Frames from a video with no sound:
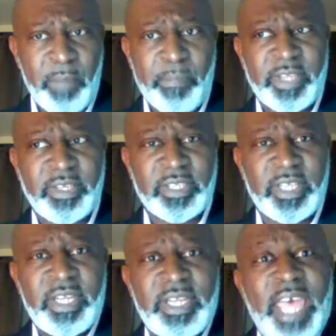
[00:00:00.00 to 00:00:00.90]
But you
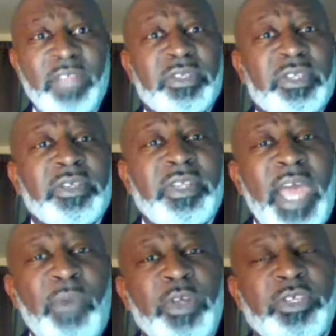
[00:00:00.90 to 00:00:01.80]
see, that's sister,
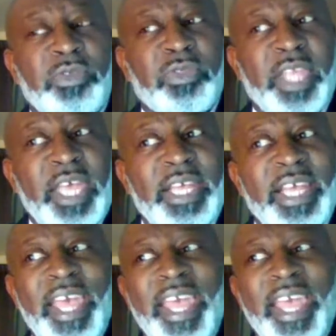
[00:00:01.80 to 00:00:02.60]
that's what you think.